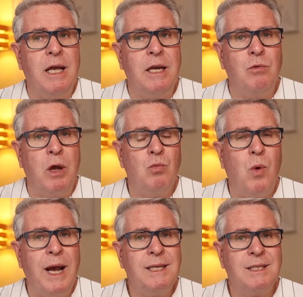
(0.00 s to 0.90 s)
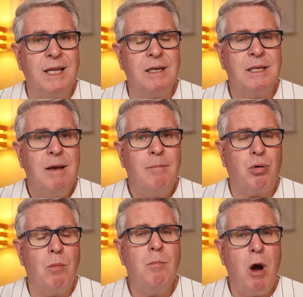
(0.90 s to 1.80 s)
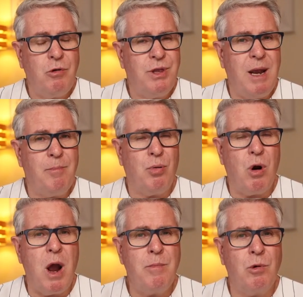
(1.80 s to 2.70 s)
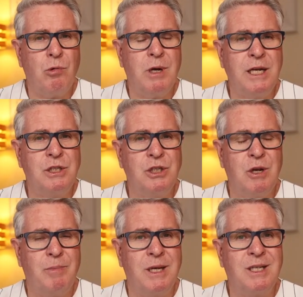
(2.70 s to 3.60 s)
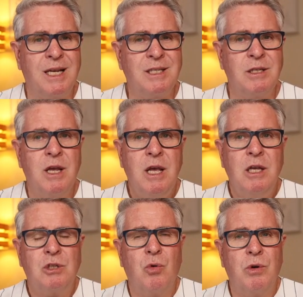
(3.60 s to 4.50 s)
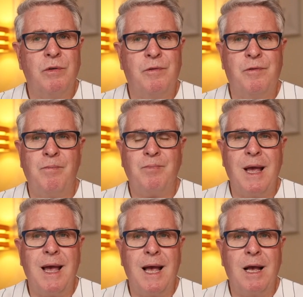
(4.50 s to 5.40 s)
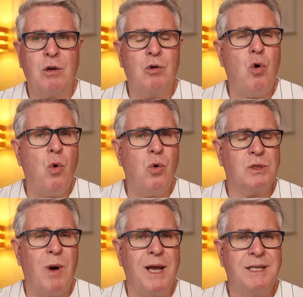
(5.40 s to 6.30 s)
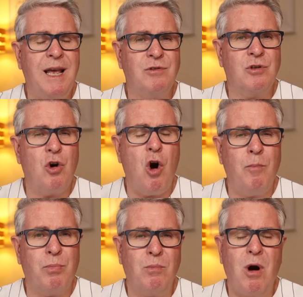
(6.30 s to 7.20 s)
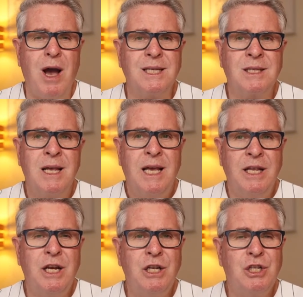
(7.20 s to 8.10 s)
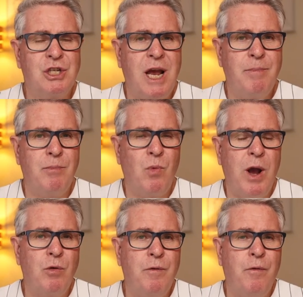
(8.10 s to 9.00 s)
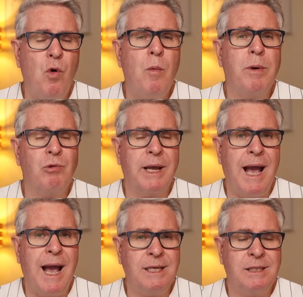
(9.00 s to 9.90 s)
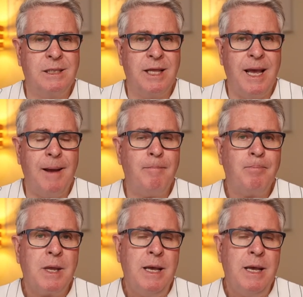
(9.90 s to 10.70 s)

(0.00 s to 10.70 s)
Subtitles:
in ways that promote that primary relationship and doesn't sort of cause one to have to compromise in any shape, way, or form in regards to that.